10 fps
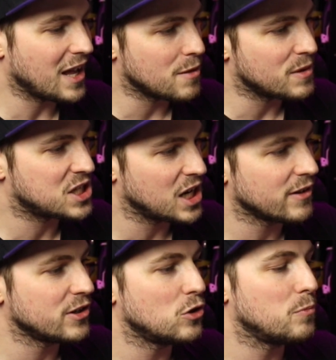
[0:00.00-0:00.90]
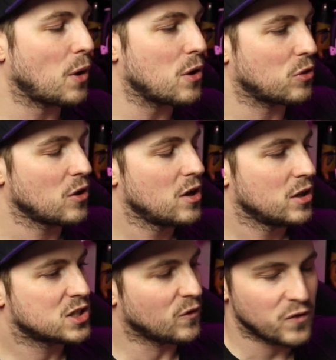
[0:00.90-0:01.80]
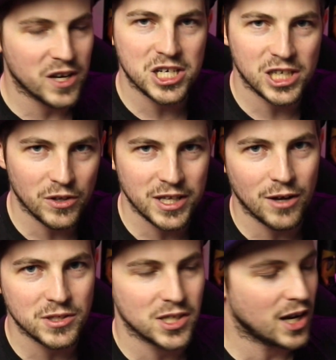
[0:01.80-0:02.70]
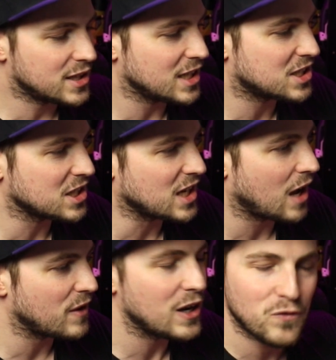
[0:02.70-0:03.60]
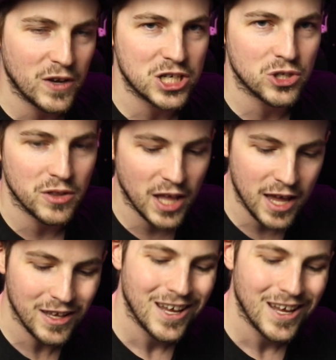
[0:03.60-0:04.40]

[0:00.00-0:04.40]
and the material, both to finish it on the outside, this doesn't have any finish on there.